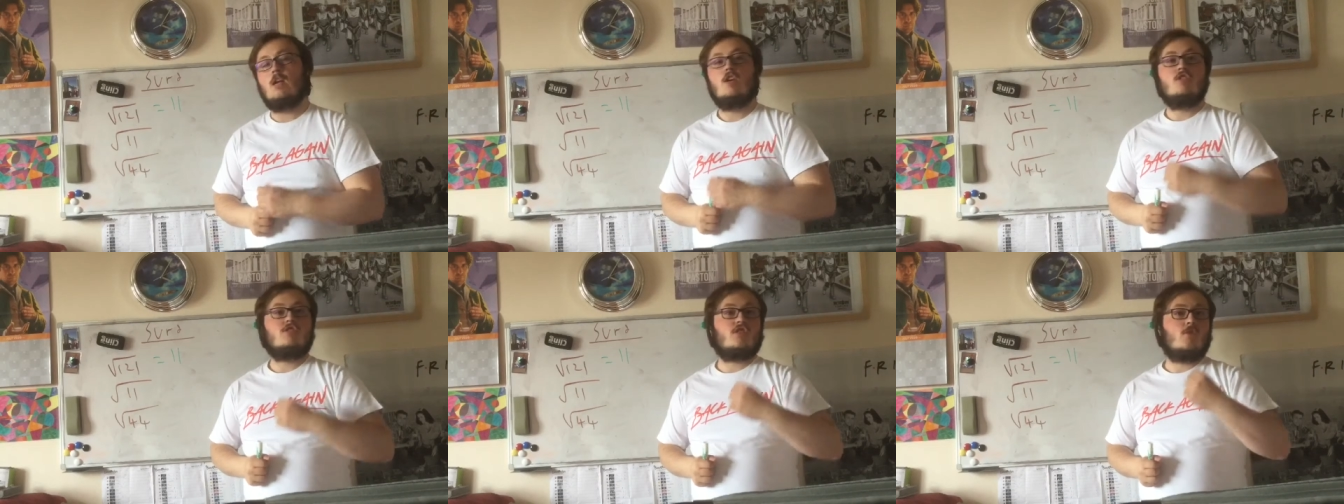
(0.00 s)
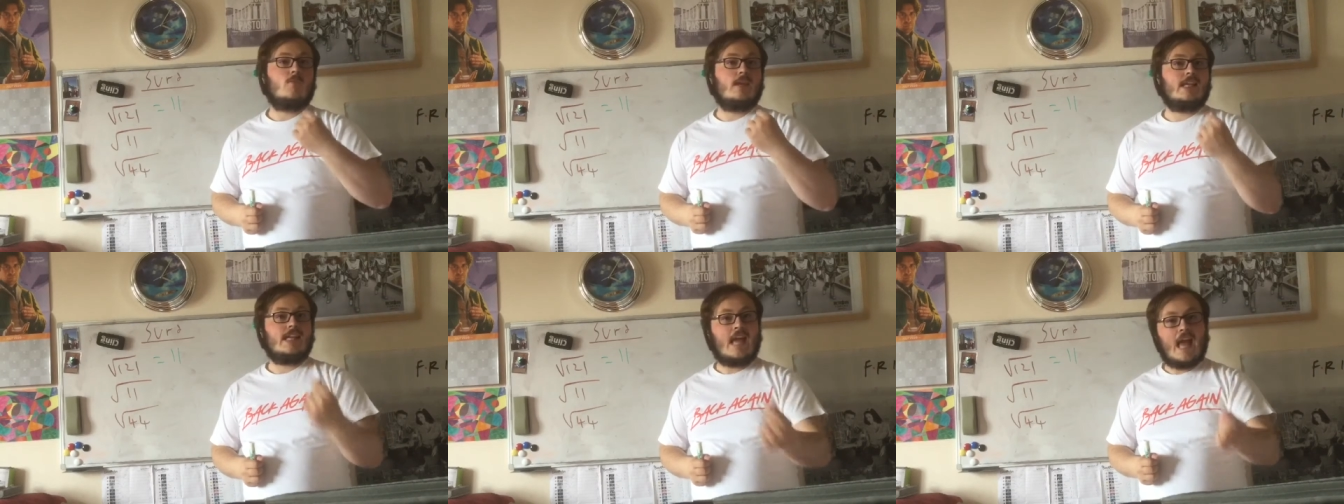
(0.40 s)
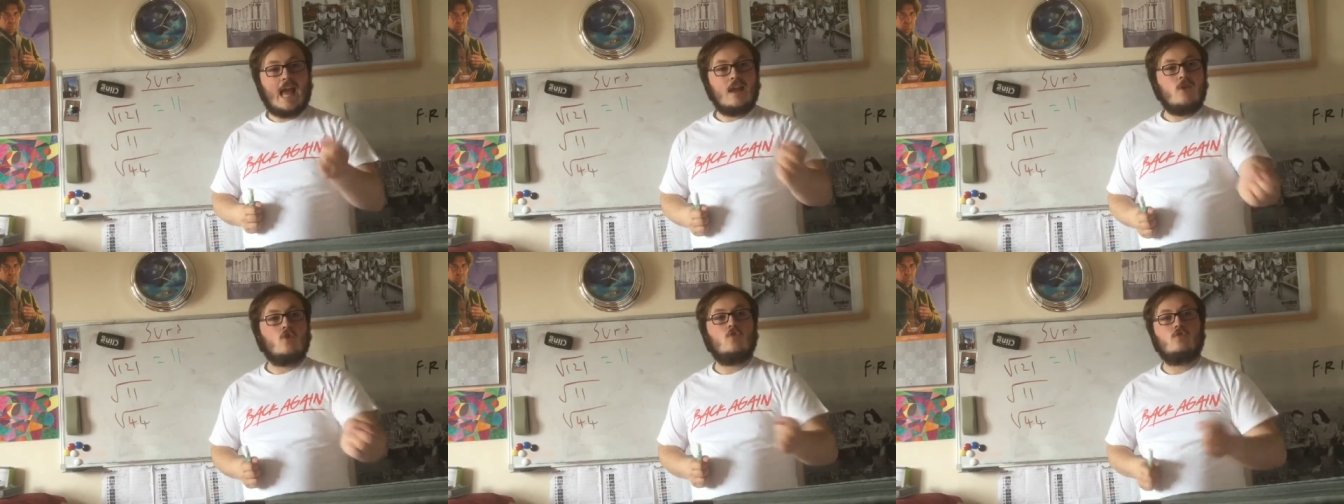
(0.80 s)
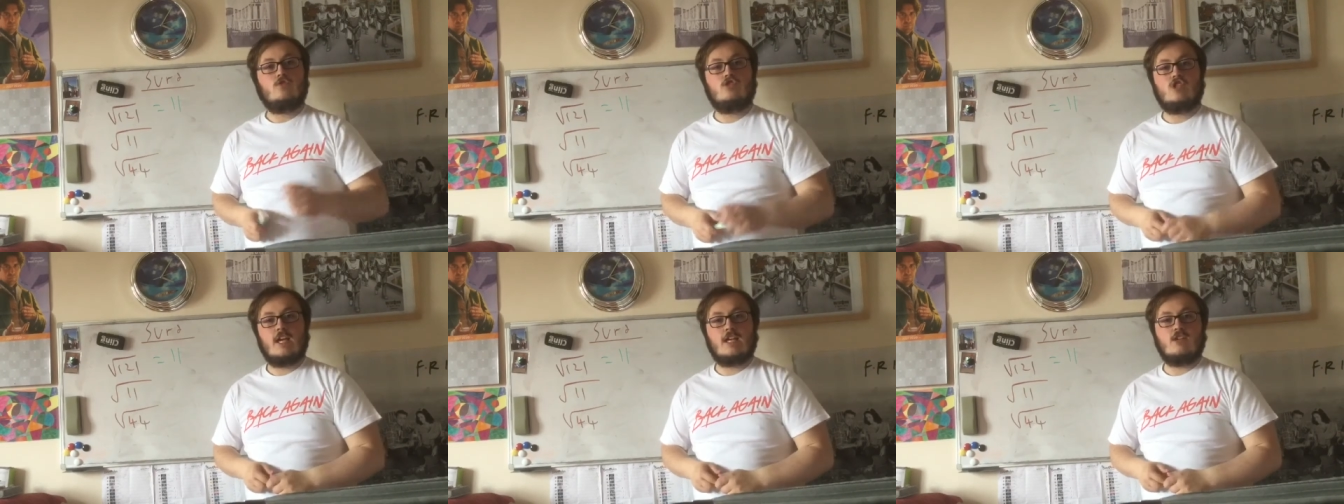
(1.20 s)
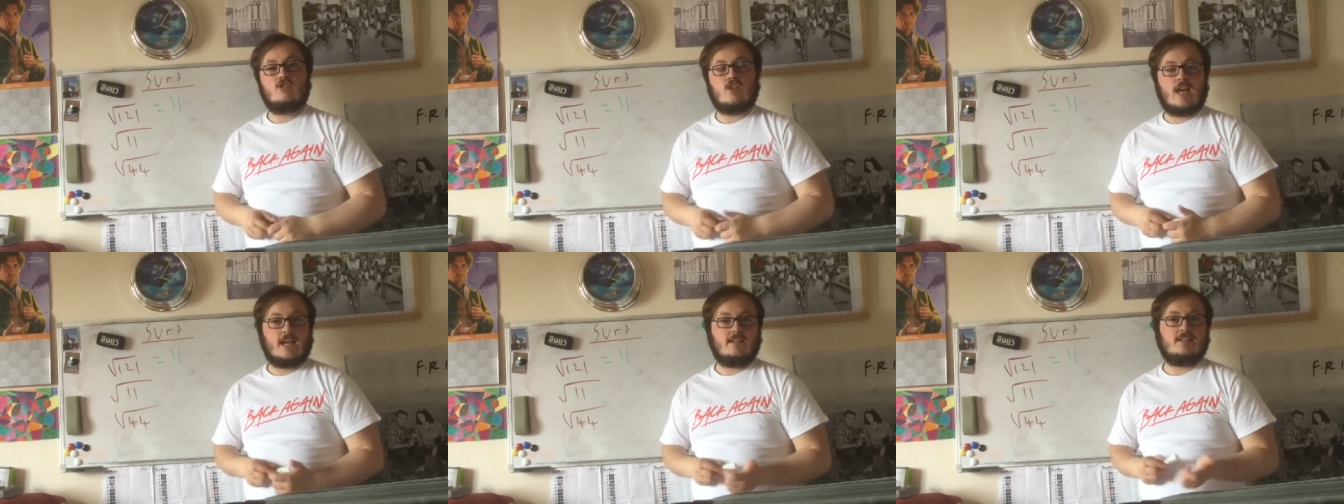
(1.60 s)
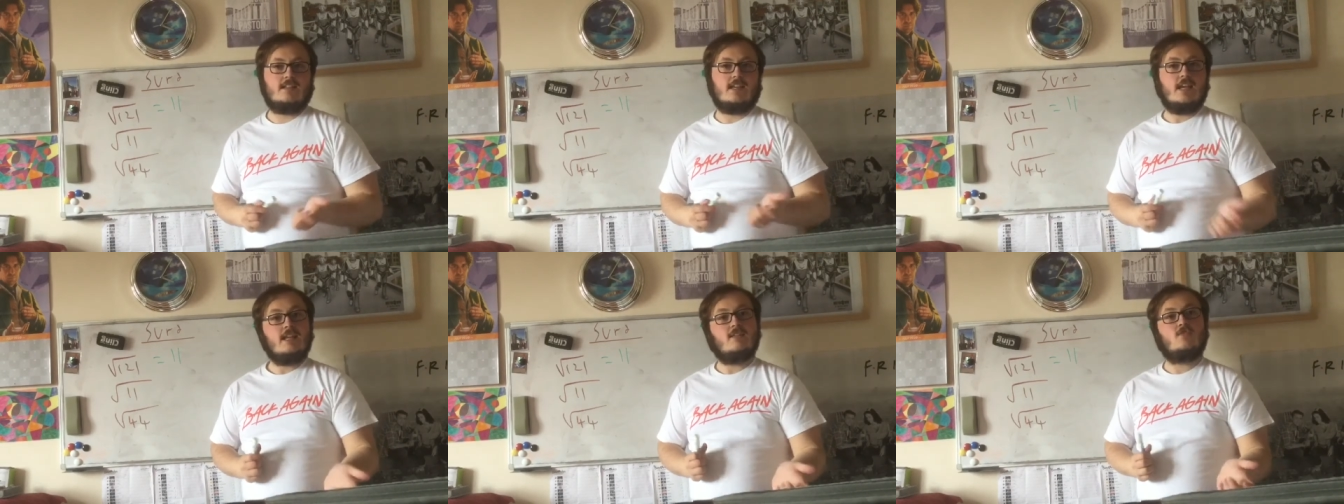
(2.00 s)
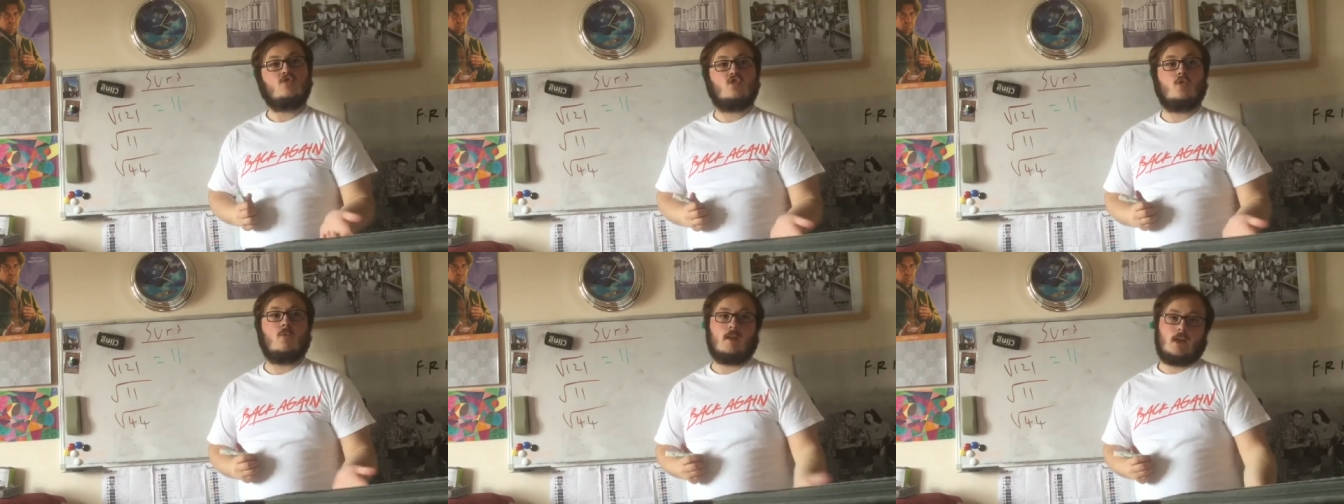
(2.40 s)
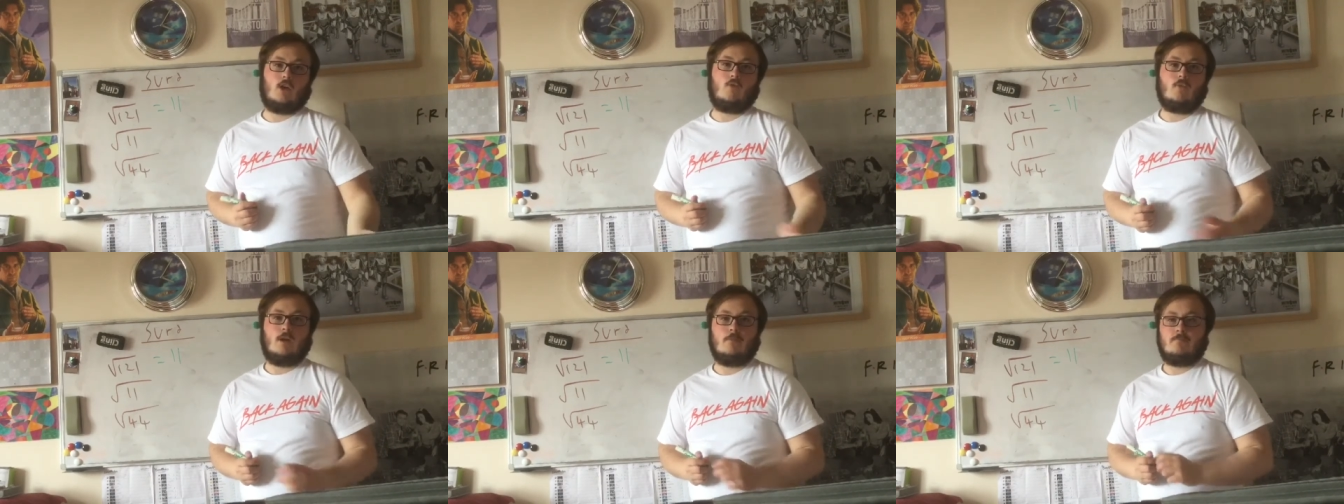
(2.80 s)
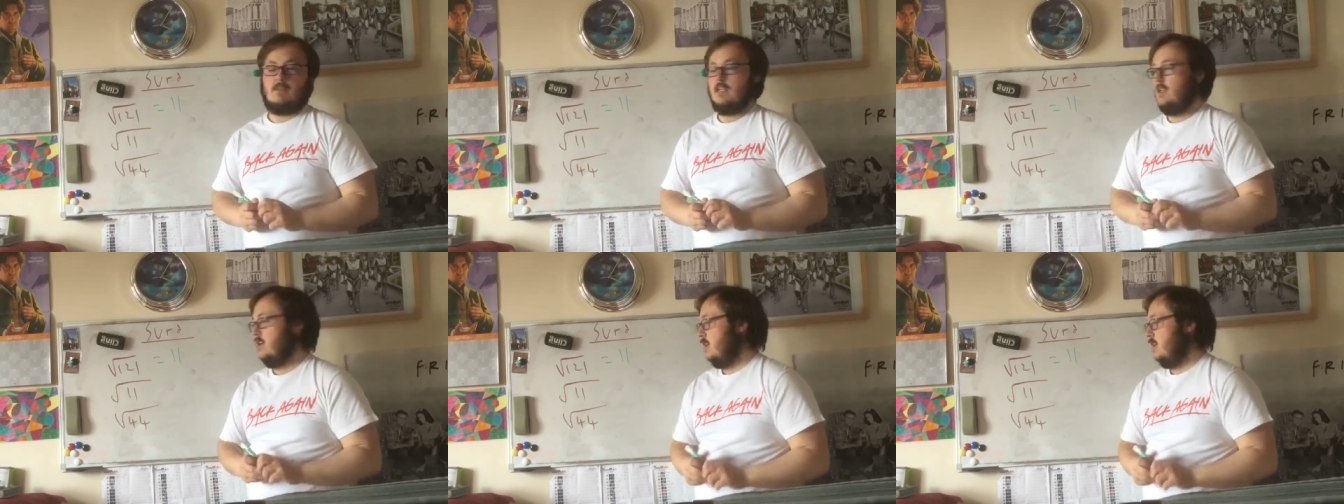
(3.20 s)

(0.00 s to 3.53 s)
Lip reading: so we cannot change that into a whole number.